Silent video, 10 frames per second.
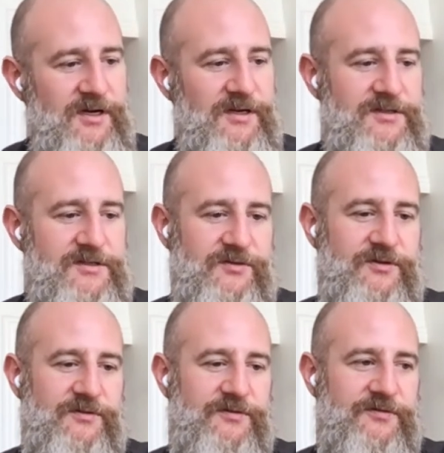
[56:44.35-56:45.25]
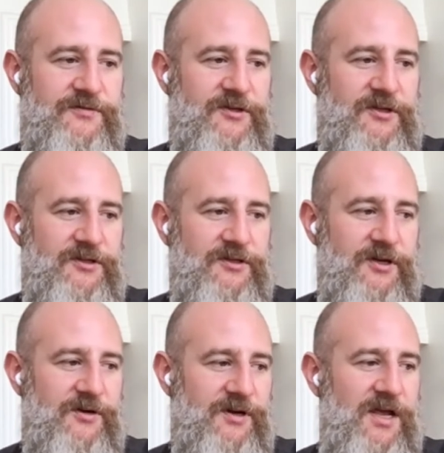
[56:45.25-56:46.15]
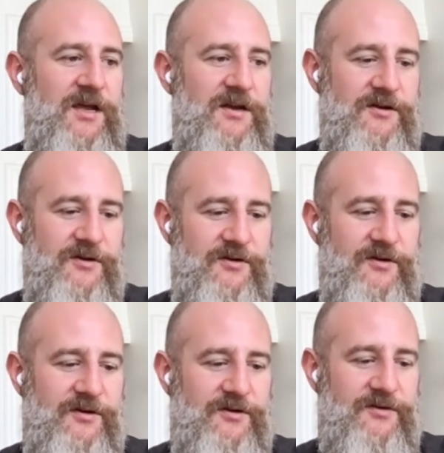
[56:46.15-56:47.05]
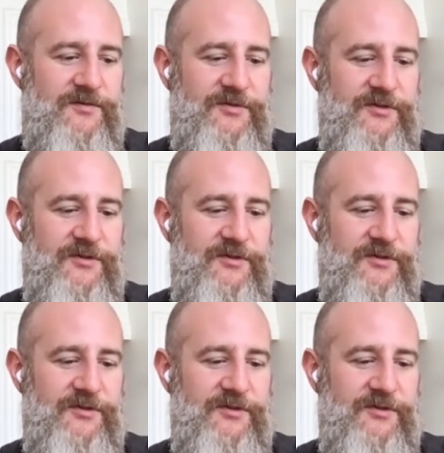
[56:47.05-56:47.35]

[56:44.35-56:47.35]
is sort of, and Hannah are